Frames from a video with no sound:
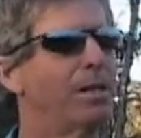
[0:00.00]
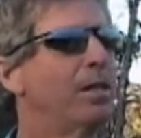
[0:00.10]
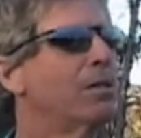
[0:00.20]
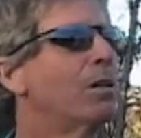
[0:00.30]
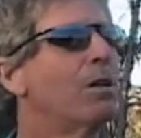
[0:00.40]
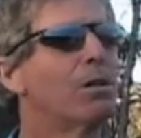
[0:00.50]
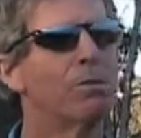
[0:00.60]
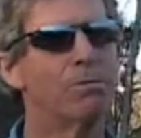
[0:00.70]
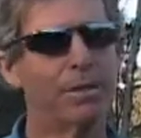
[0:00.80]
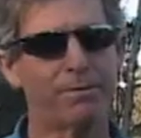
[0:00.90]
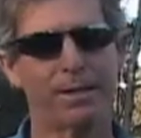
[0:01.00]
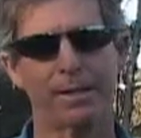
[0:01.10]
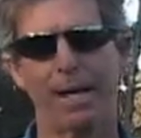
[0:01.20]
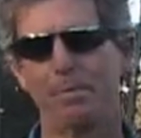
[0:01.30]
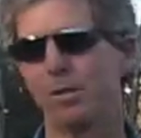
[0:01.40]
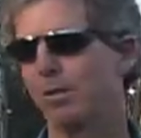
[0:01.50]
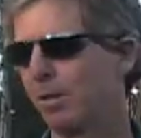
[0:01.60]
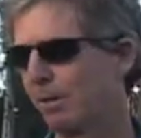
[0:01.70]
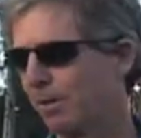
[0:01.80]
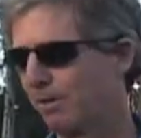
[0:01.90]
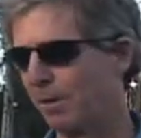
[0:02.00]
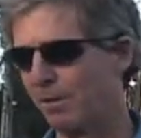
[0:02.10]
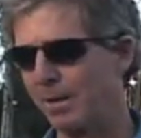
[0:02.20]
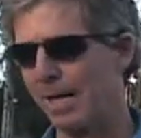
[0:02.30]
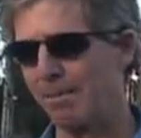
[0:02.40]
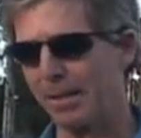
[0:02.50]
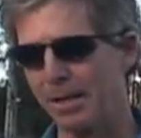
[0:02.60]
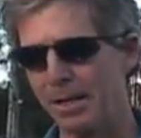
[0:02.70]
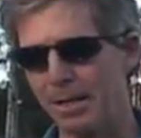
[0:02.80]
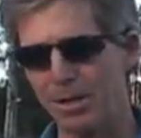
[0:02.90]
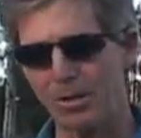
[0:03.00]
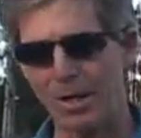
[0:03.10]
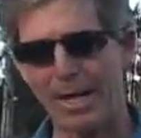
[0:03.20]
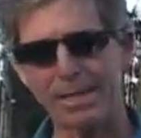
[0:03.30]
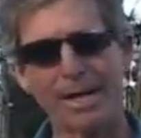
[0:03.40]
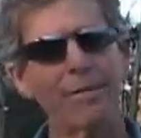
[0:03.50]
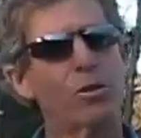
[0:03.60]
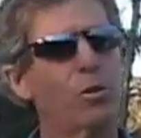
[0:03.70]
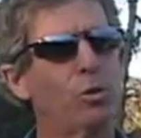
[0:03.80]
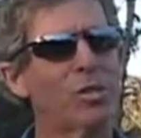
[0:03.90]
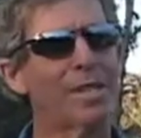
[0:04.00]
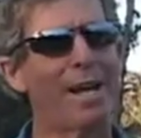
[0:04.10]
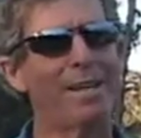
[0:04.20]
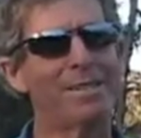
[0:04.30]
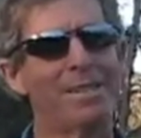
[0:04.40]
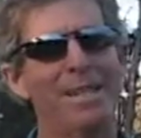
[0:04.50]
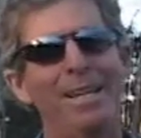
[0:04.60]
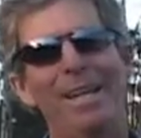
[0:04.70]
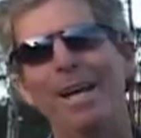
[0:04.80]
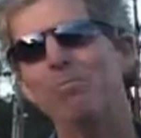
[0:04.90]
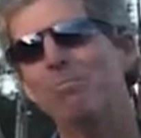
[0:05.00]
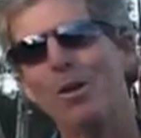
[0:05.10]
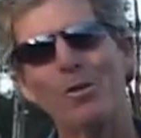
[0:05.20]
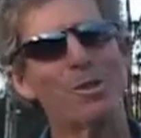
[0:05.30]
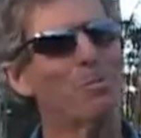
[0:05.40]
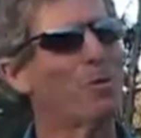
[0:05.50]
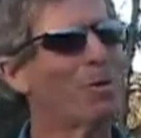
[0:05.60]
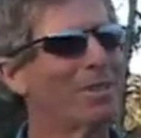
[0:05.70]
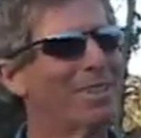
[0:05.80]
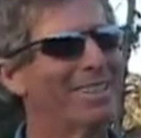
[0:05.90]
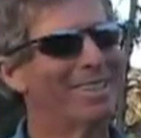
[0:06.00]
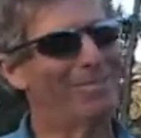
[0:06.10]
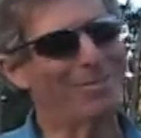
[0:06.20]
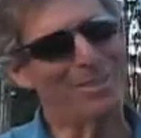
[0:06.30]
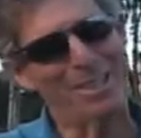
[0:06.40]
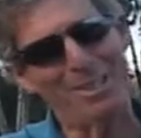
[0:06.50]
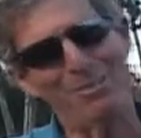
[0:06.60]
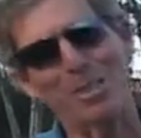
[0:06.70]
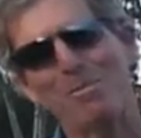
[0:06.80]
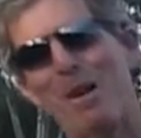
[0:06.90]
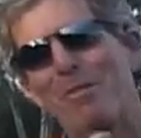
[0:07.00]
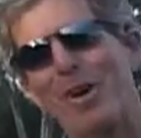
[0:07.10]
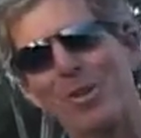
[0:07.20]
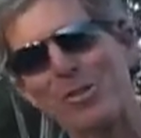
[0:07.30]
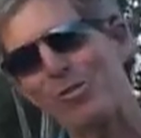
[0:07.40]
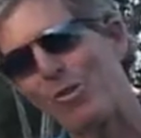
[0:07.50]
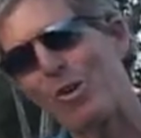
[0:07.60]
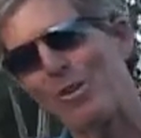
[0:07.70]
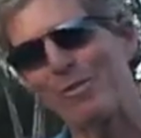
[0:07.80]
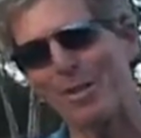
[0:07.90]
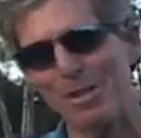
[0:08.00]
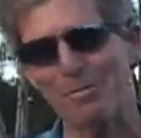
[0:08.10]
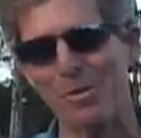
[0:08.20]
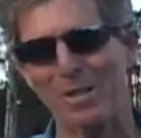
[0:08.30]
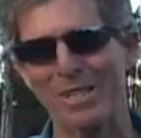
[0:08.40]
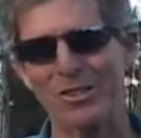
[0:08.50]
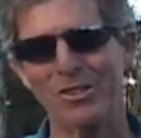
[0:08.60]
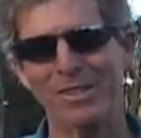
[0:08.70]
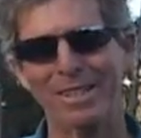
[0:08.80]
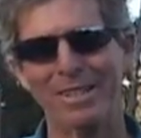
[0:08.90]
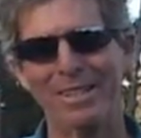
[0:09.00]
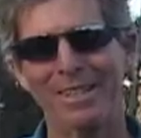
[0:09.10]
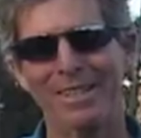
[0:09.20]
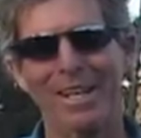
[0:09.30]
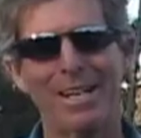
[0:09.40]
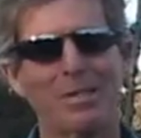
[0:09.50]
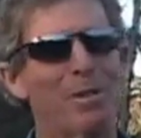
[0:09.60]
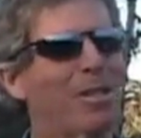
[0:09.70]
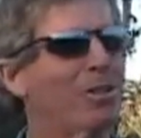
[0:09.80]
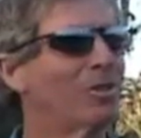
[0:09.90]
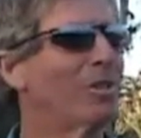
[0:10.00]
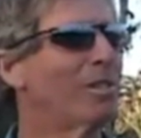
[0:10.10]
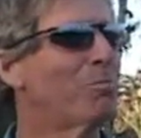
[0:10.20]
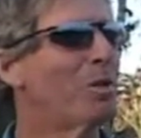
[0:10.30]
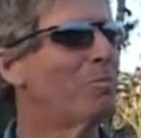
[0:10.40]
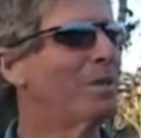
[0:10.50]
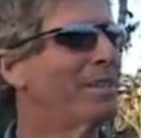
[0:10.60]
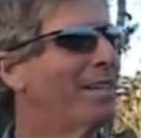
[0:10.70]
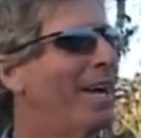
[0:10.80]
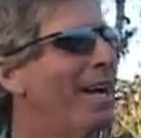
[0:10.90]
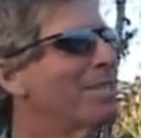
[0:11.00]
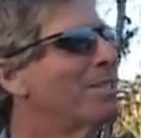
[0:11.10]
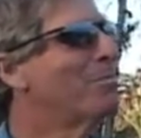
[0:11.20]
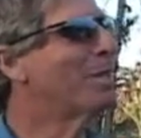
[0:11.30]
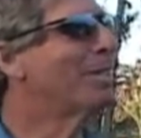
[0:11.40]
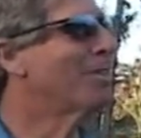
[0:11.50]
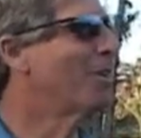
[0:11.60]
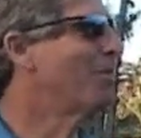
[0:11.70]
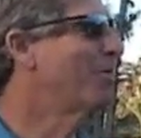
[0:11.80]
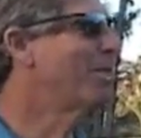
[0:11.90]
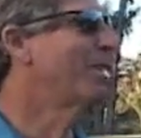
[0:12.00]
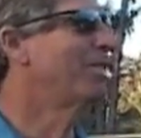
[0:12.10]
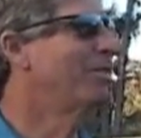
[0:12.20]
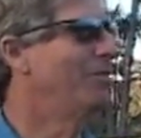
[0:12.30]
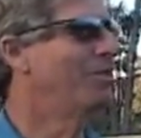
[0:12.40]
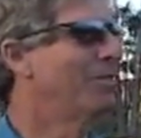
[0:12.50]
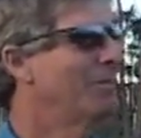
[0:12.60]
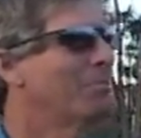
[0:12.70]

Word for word: It is horrific, absolutely horrific what's happening. So it has to have cool sides, and most important, in, in spite of all those four other very important issues, it has to be culturally appropriate. There has to be a stove that they'll use.